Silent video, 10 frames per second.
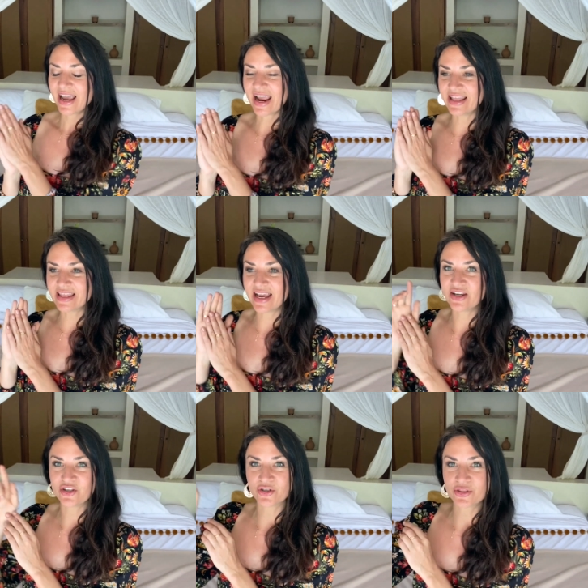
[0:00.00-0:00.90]
And
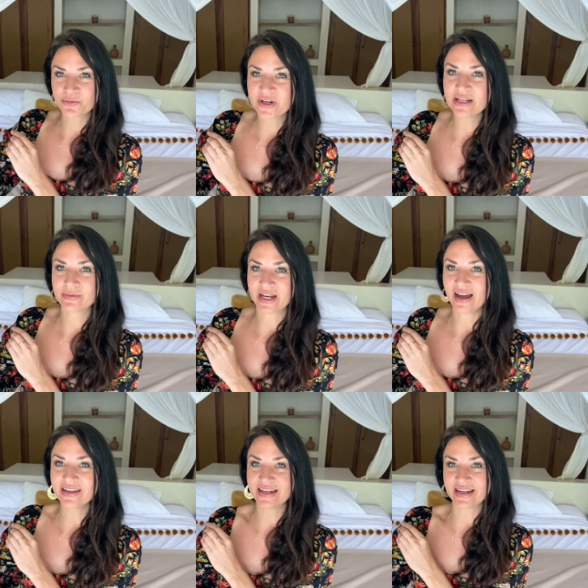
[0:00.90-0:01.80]
then your 3D
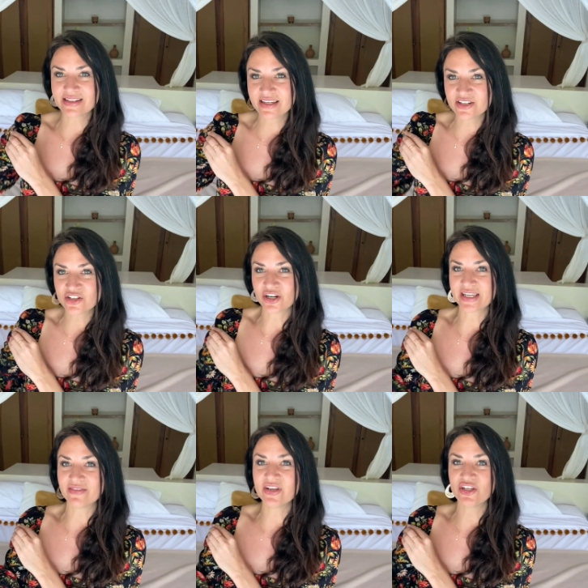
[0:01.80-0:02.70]
reality is gonna start
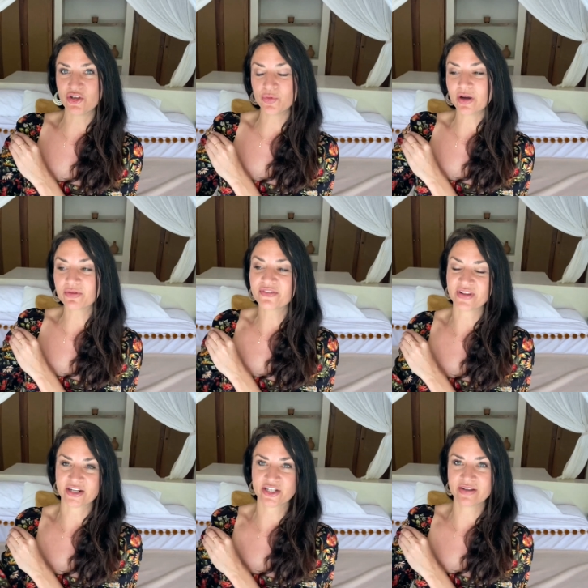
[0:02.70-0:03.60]
giving you a
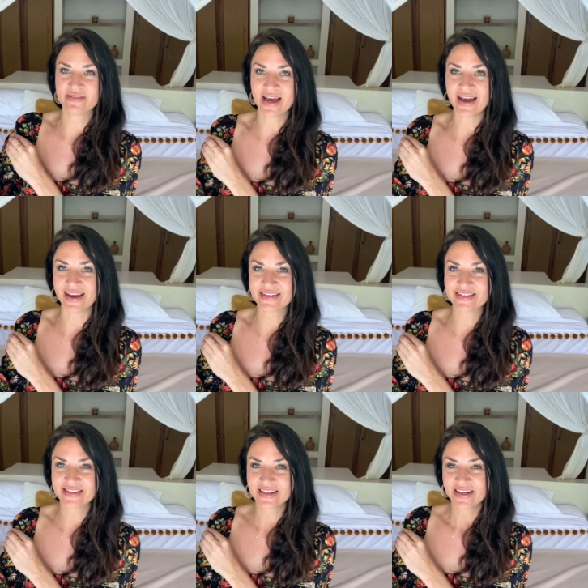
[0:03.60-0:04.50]
reflection of that.
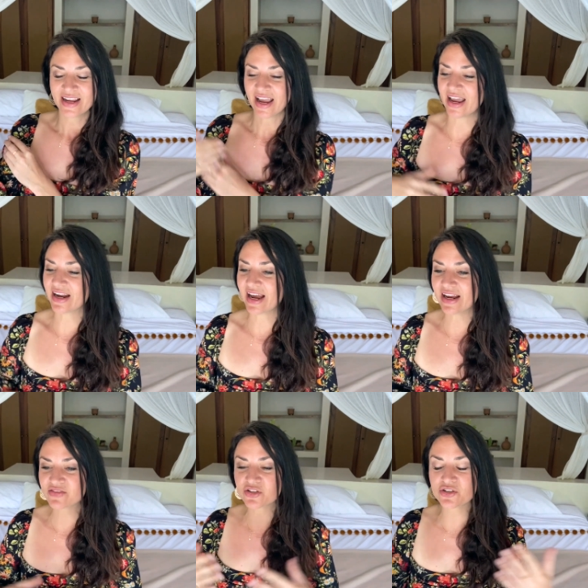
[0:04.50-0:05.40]
And I
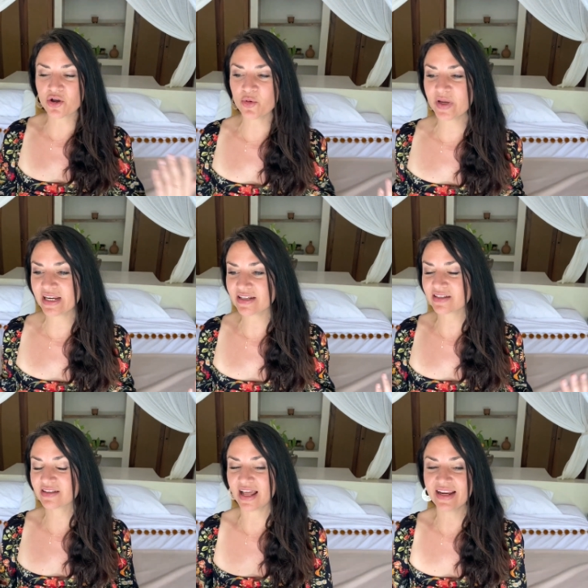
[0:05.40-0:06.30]
have so many
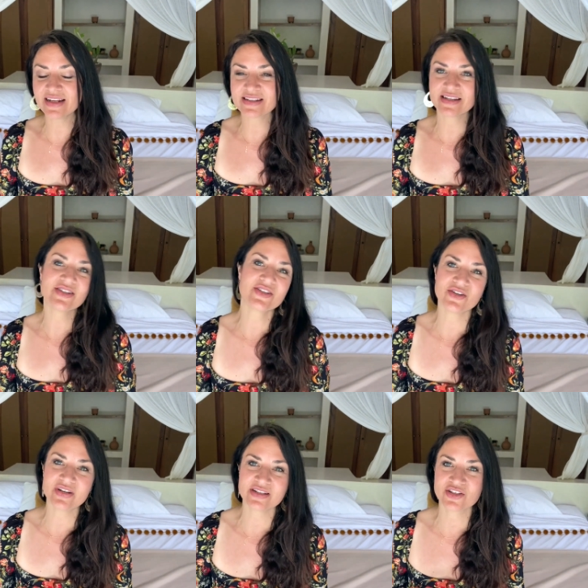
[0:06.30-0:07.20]
clients and
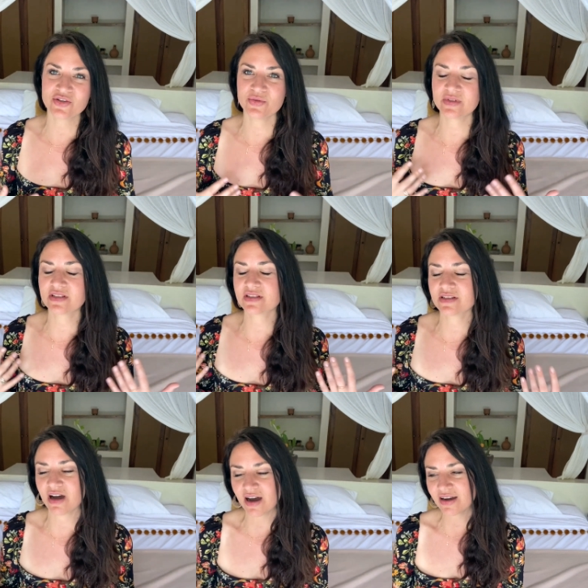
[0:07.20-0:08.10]
students who
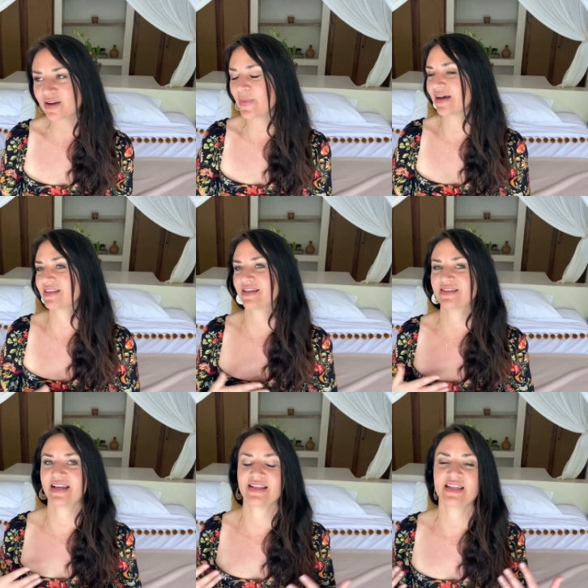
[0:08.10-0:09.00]
talk about this,
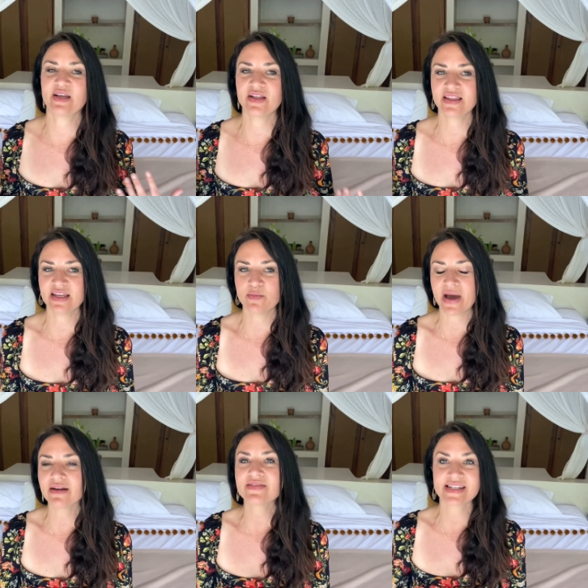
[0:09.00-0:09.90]
like the
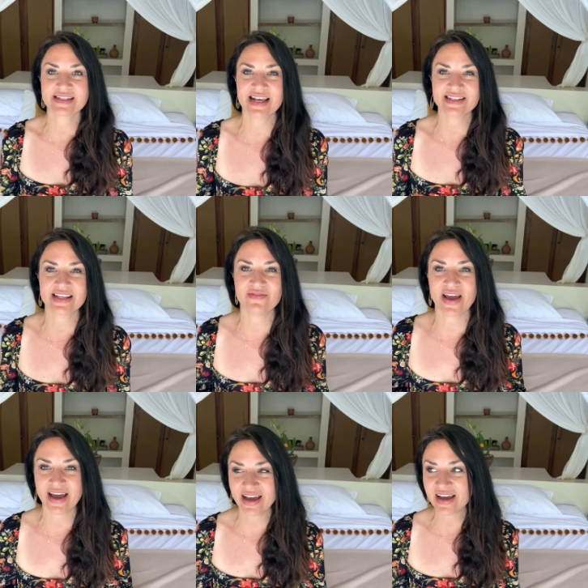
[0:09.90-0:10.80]
amount of success they've
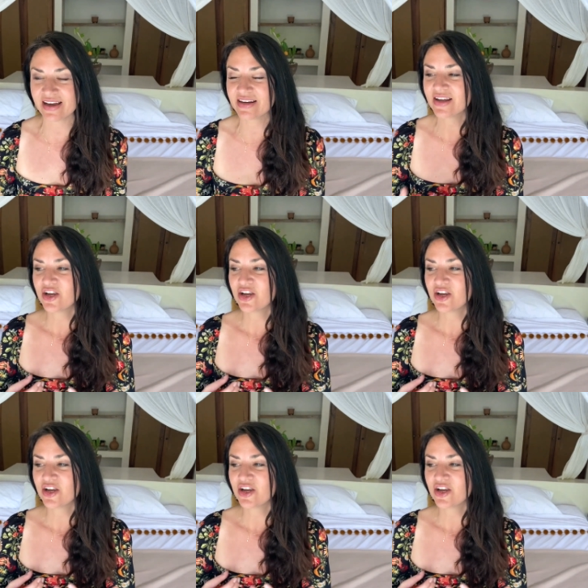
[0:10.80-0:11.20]
had